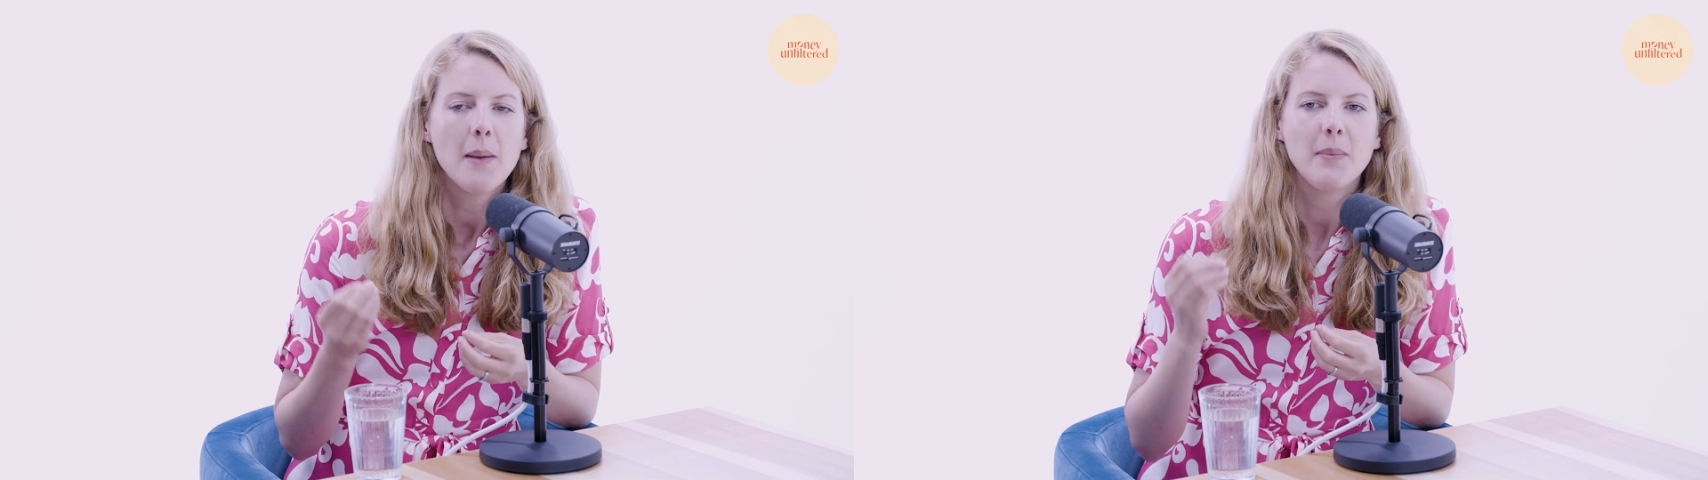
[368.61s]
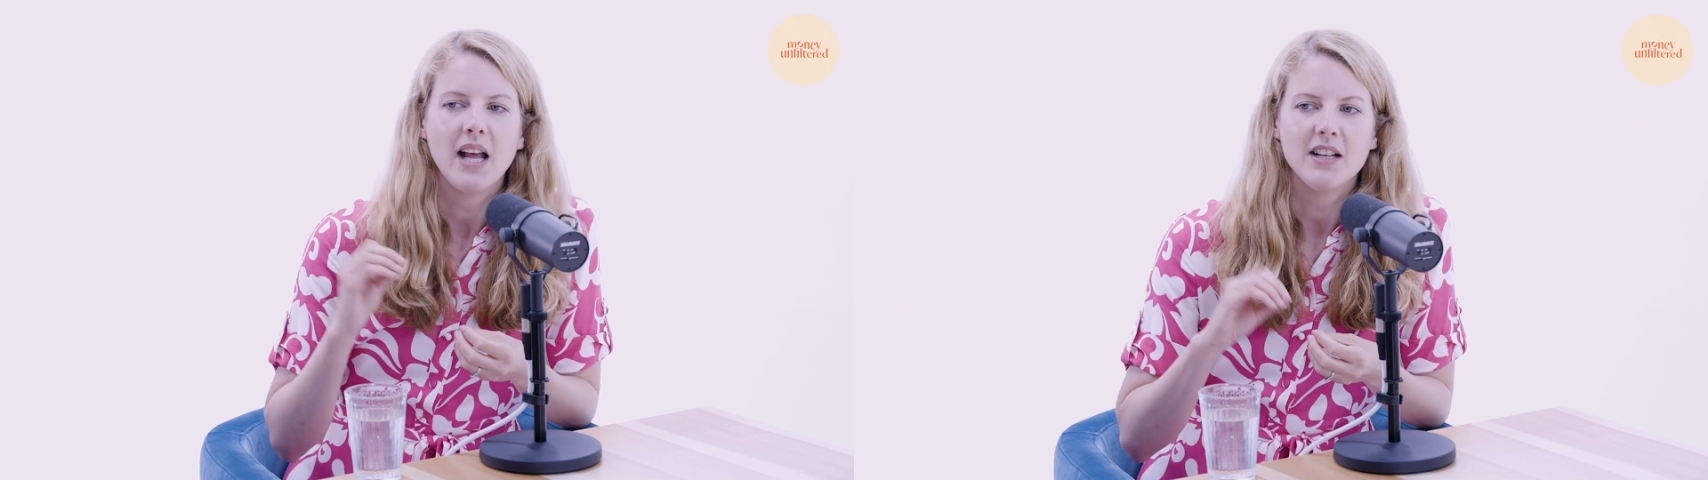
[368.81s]

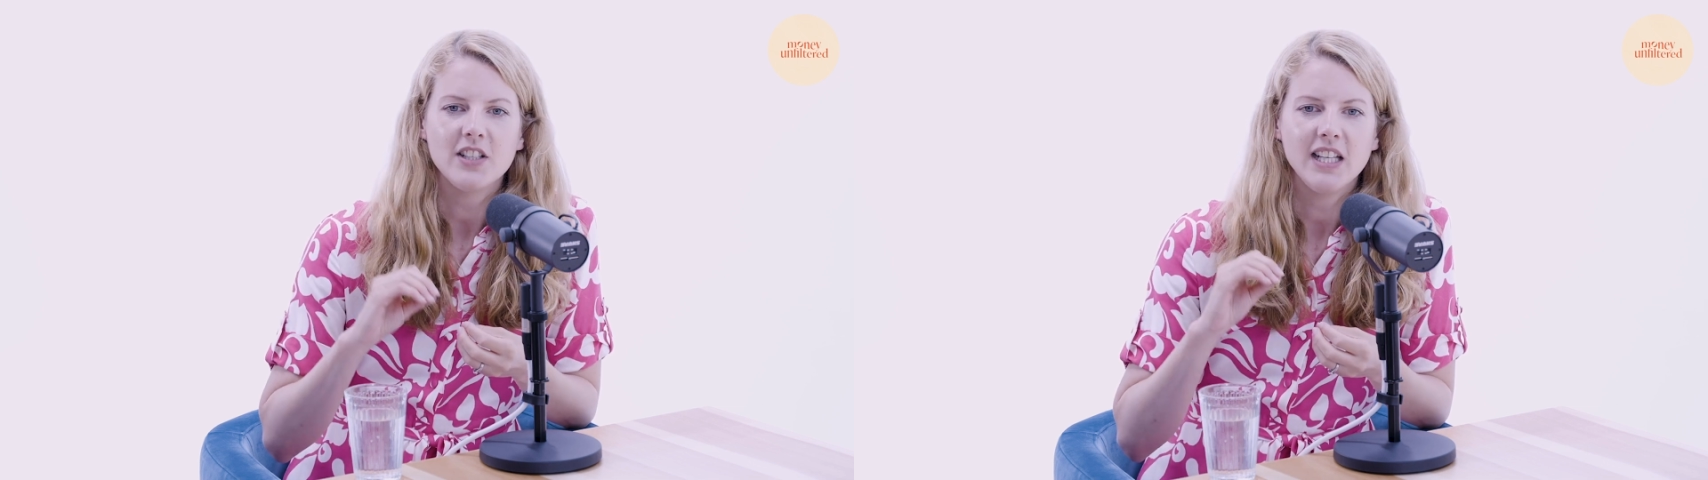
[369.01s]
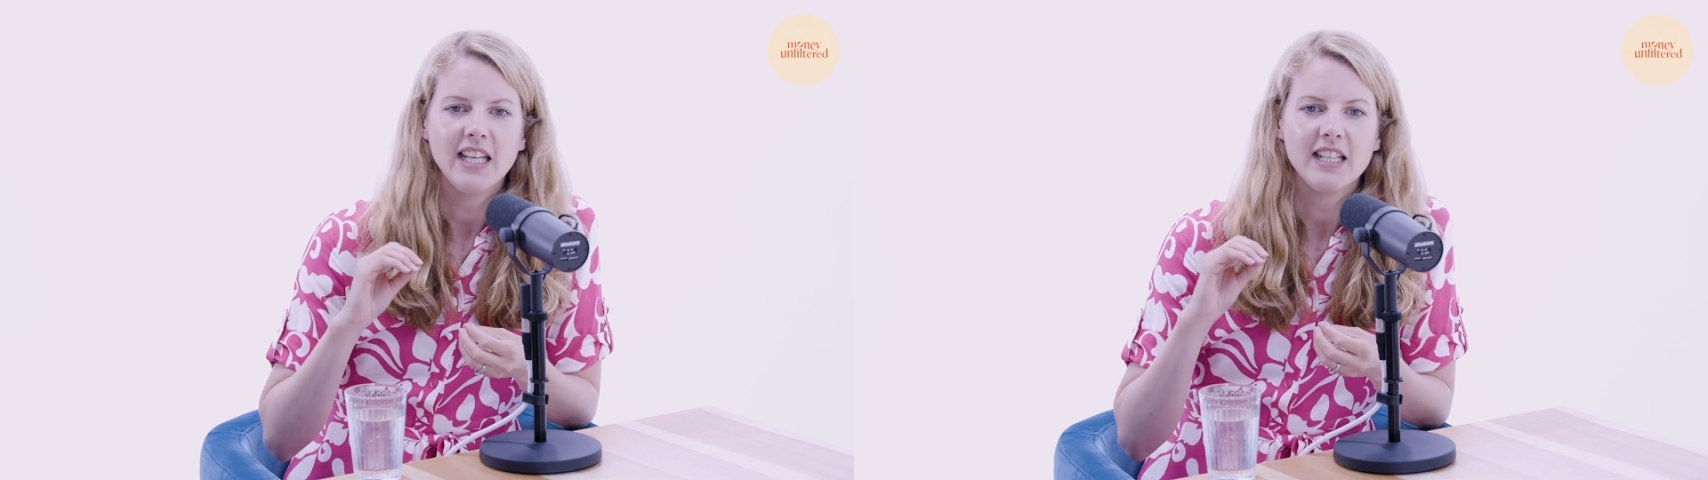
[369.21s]
but
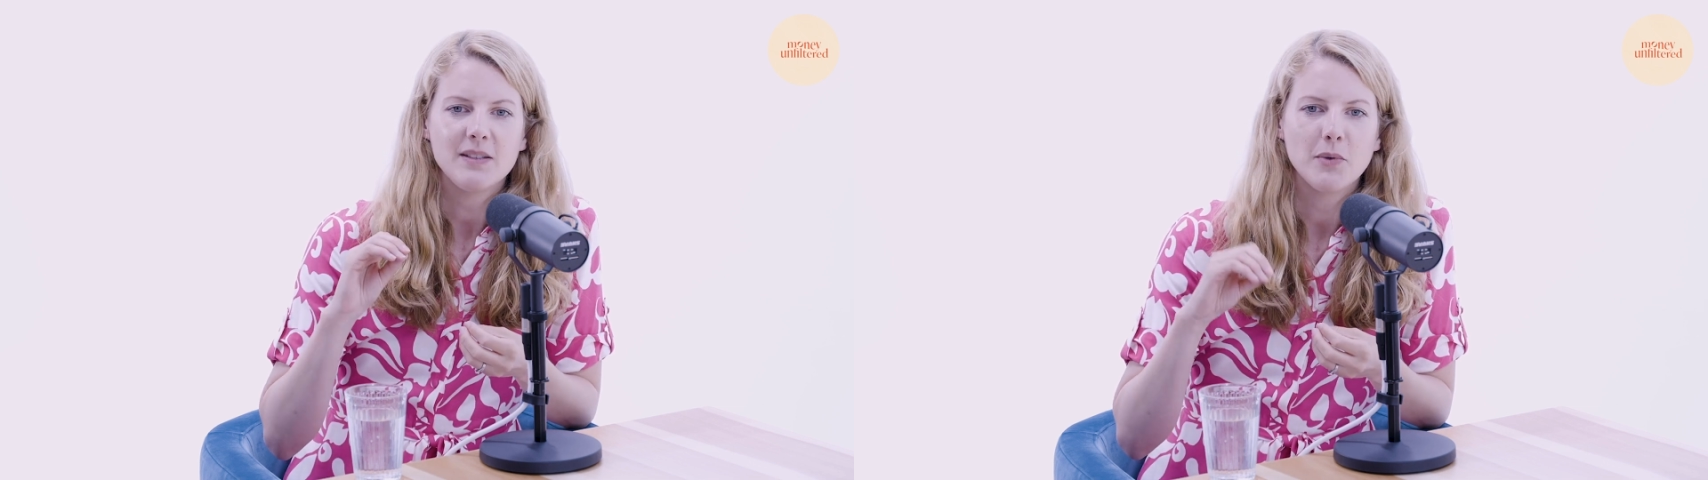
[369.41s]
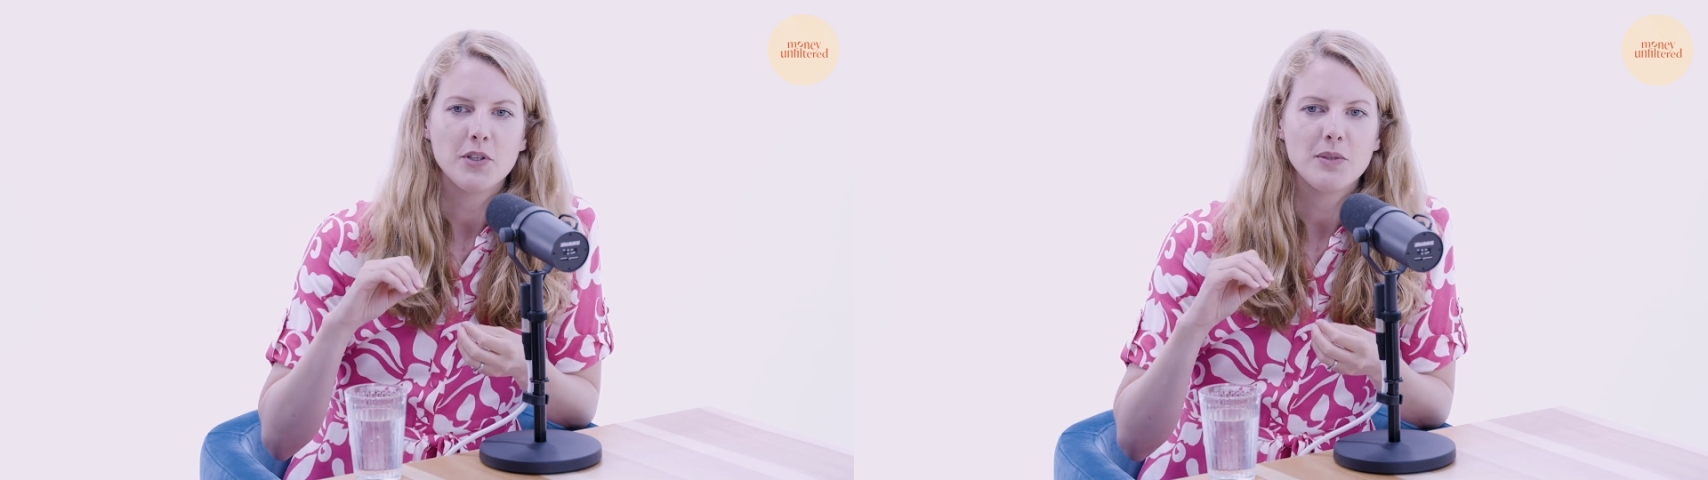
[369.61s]
actually
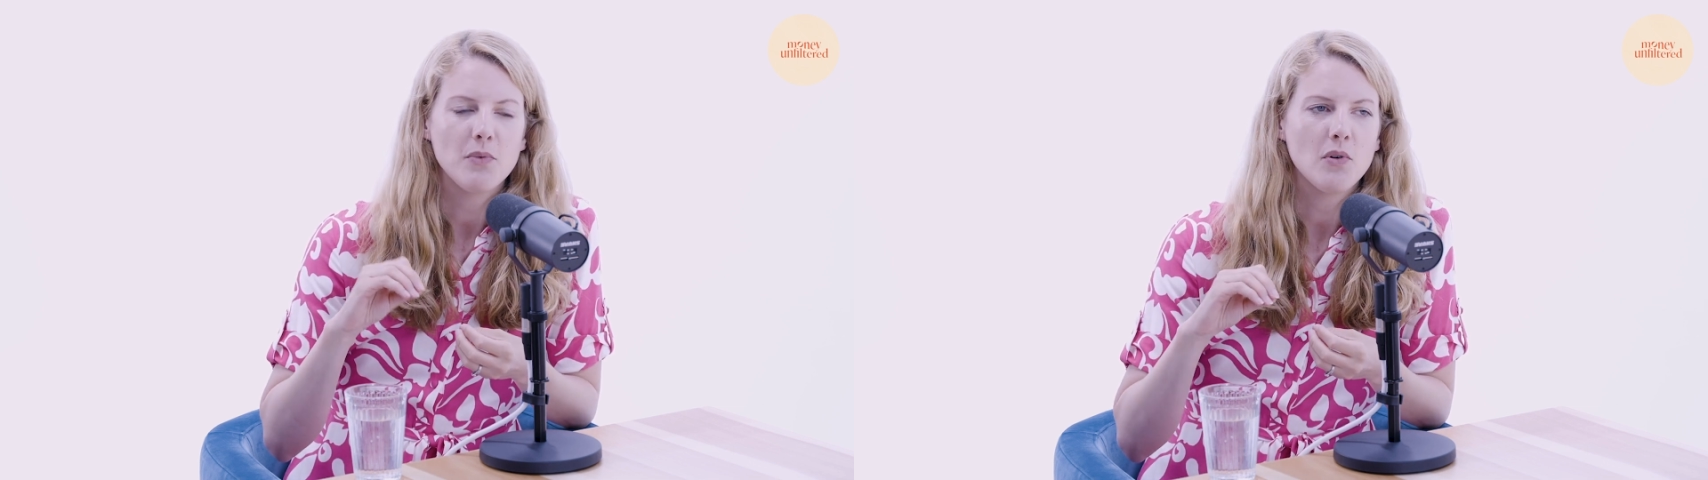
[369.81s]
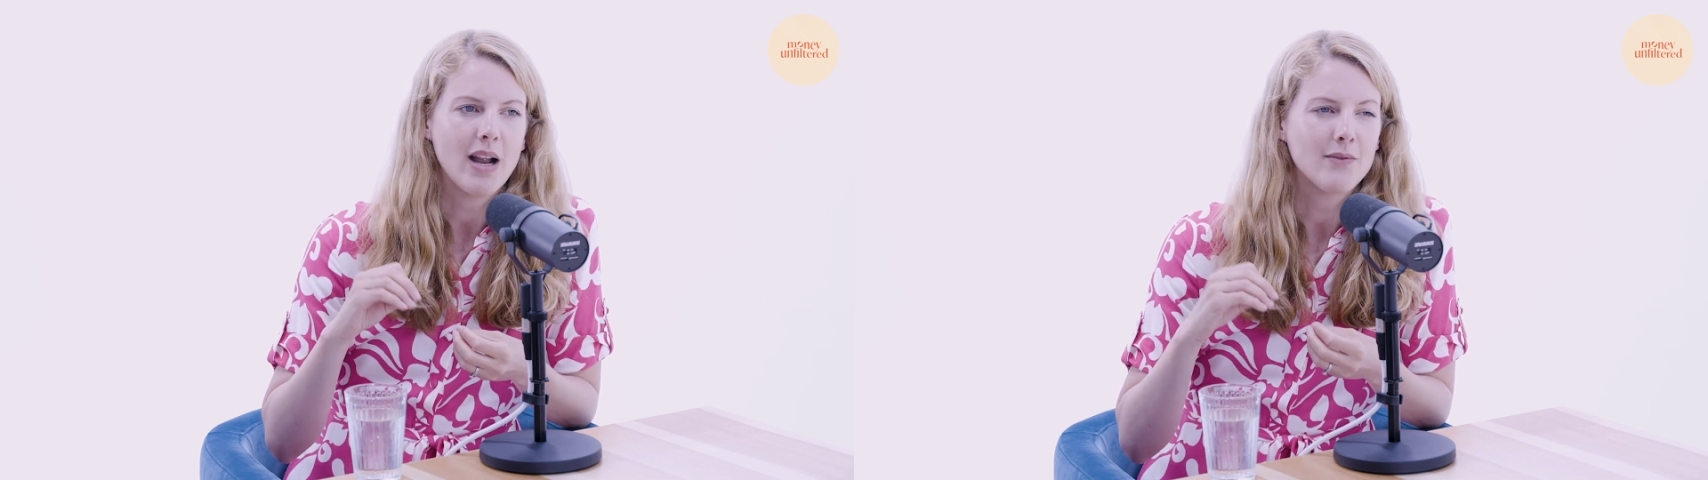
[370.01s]
it's much
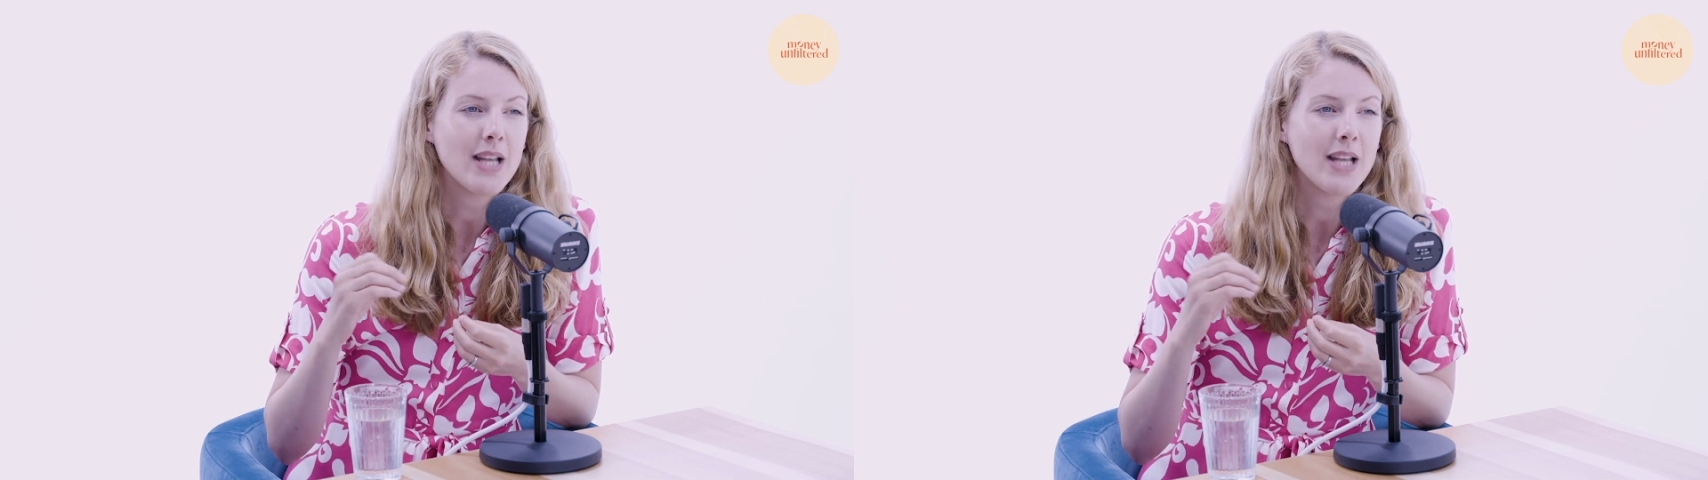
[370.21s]
more around